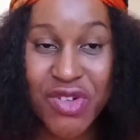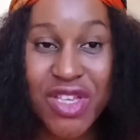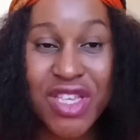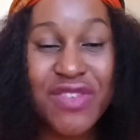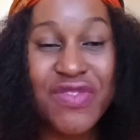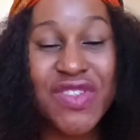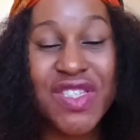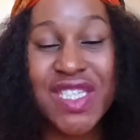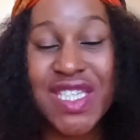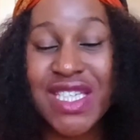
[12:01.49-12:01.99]

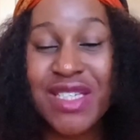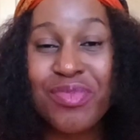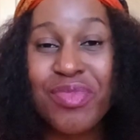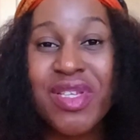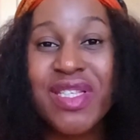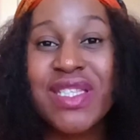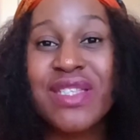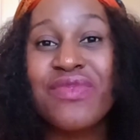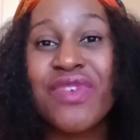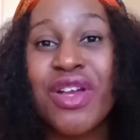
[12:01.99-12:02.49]
If you did,
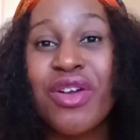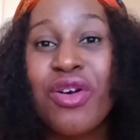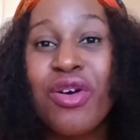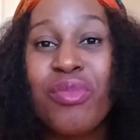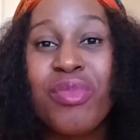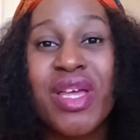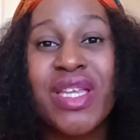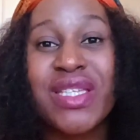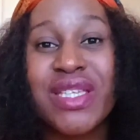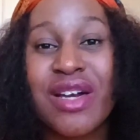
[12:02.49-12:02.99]
please leave a
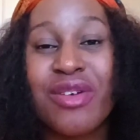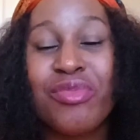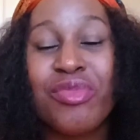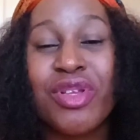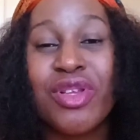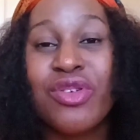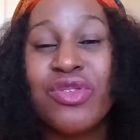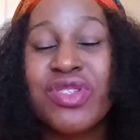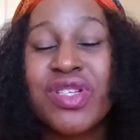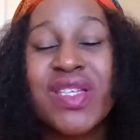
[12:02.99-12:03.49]
comment down
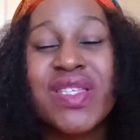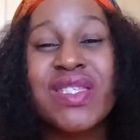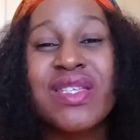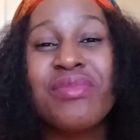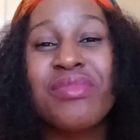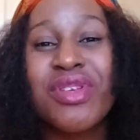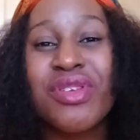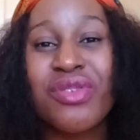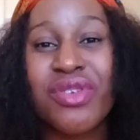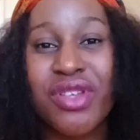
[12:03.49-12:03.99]
below. Just
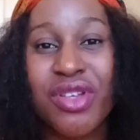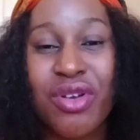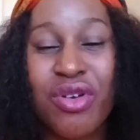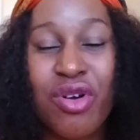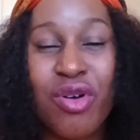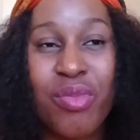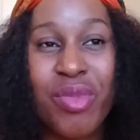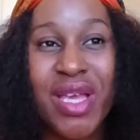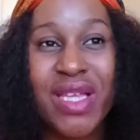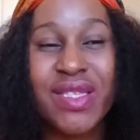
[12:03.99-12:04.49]
let me know in the
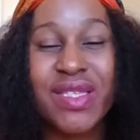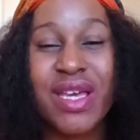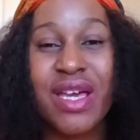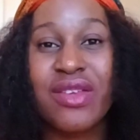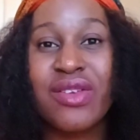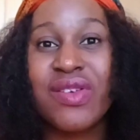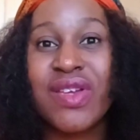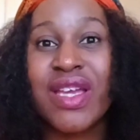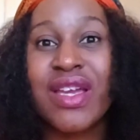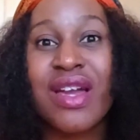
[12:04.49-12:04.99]
comments, are
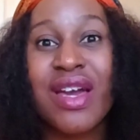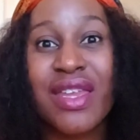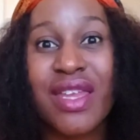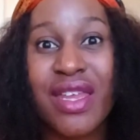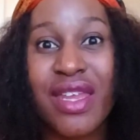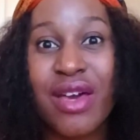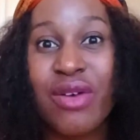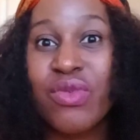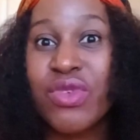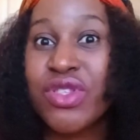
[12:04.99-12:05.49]
you in
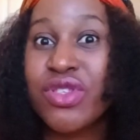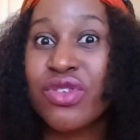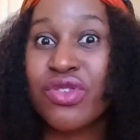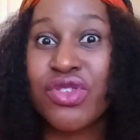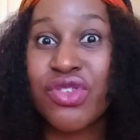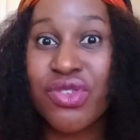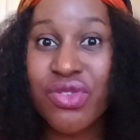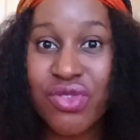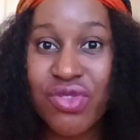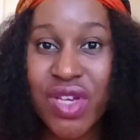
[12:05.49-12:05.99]
Canada with your
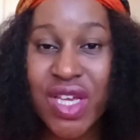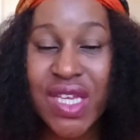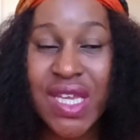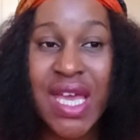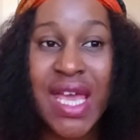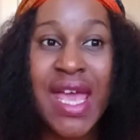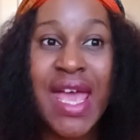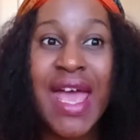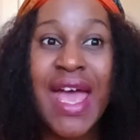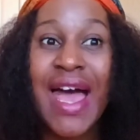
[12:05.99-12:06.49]
children?
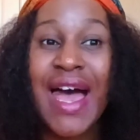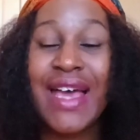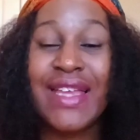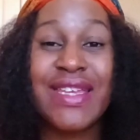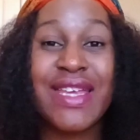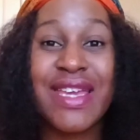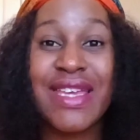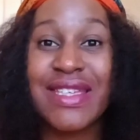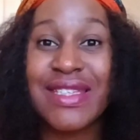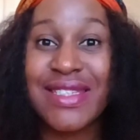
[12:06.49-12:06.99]
Are
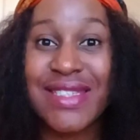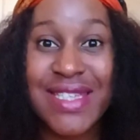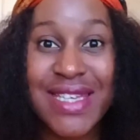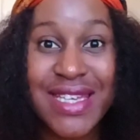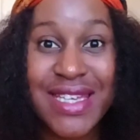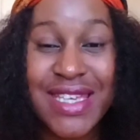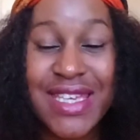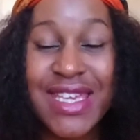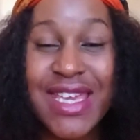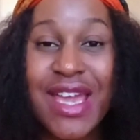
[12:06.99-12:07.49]
they in
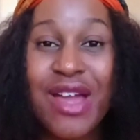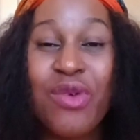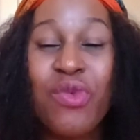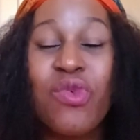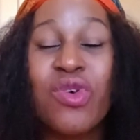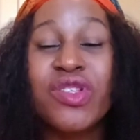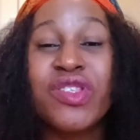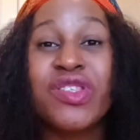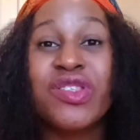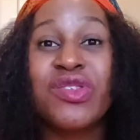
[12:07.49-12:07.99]
daycare?
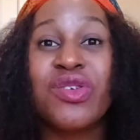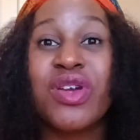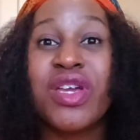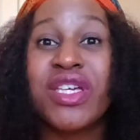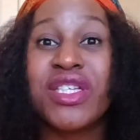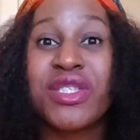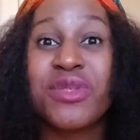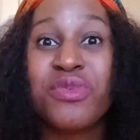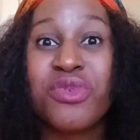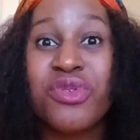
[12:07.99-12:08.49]
What's your
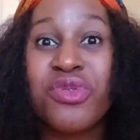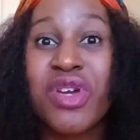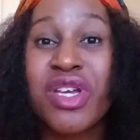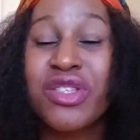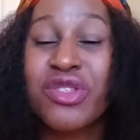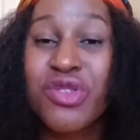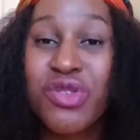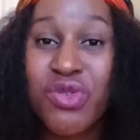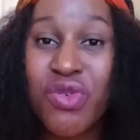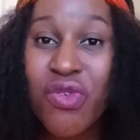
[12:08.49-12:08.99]

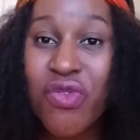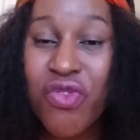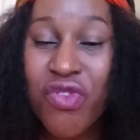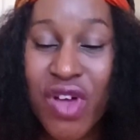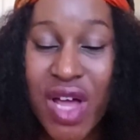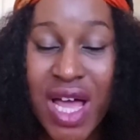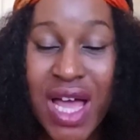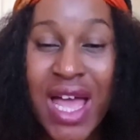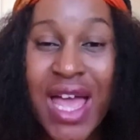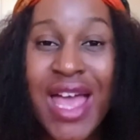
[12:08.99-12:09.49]
experience so
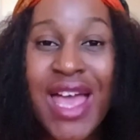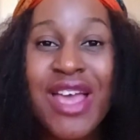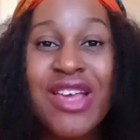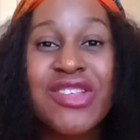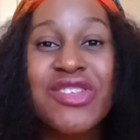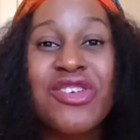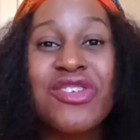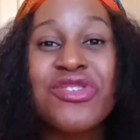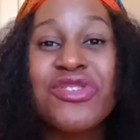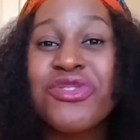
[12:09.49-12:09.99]
far?
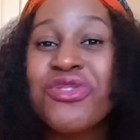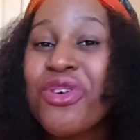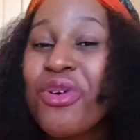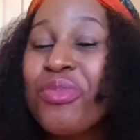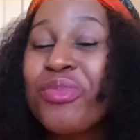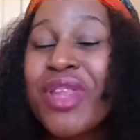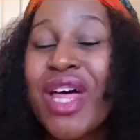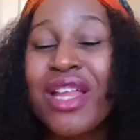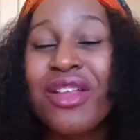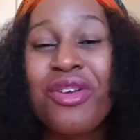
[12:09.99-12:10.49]
Just
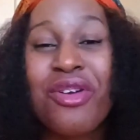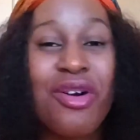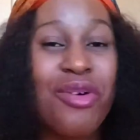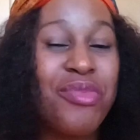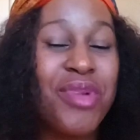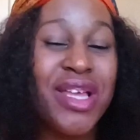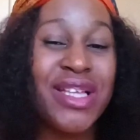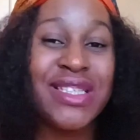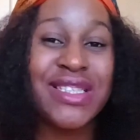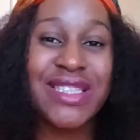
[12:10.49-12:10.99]
drop that
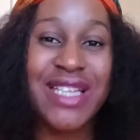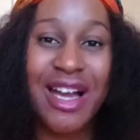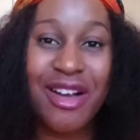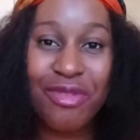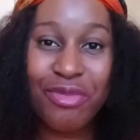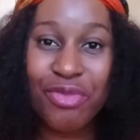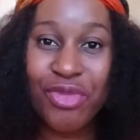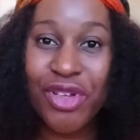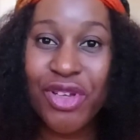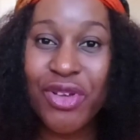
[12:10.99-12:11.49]
comment
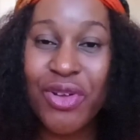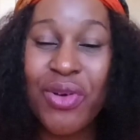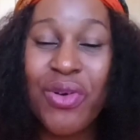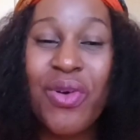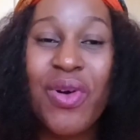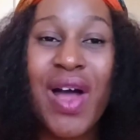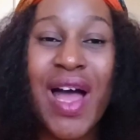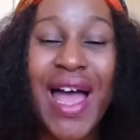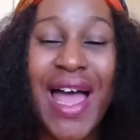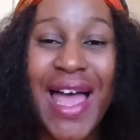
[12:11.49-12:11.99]
down
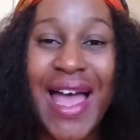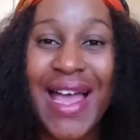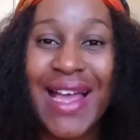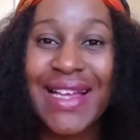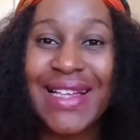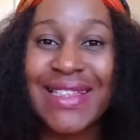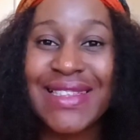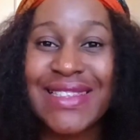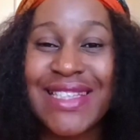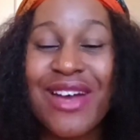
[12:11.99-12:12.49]
below,
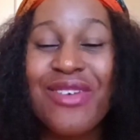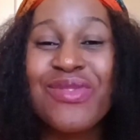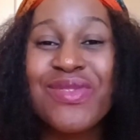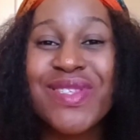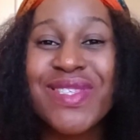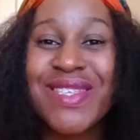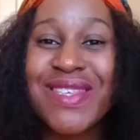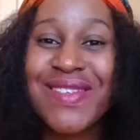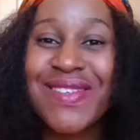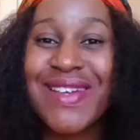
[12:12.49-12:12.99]
and I will
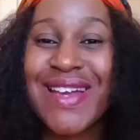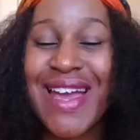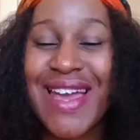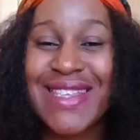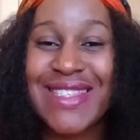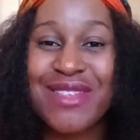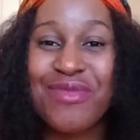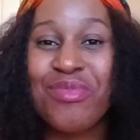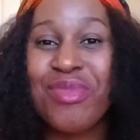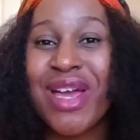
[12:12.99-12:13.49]
see you
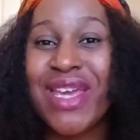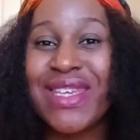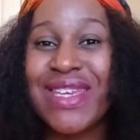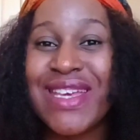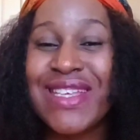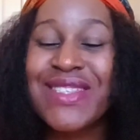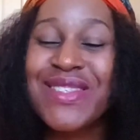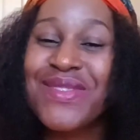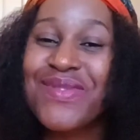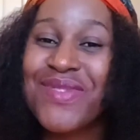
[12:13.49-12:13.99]
guys in my
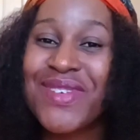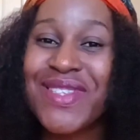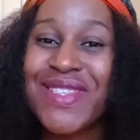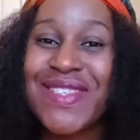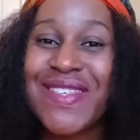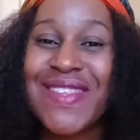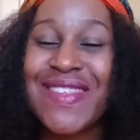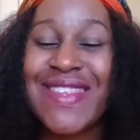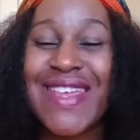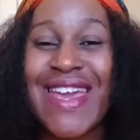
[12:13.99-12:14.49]
next one.
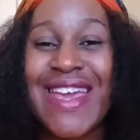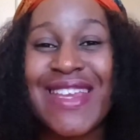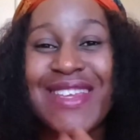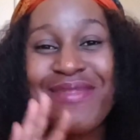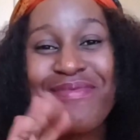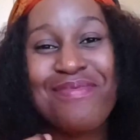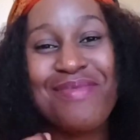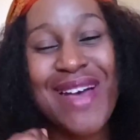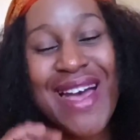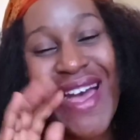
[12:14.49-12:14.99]
Till
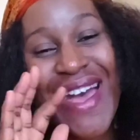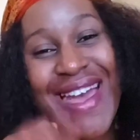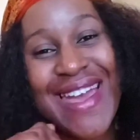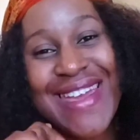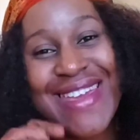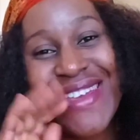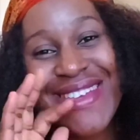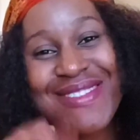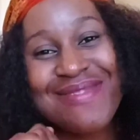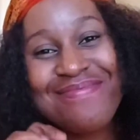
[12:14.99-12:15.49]
then,
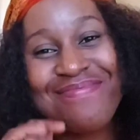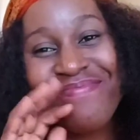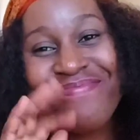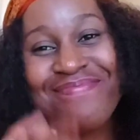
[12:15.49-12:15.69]
bye.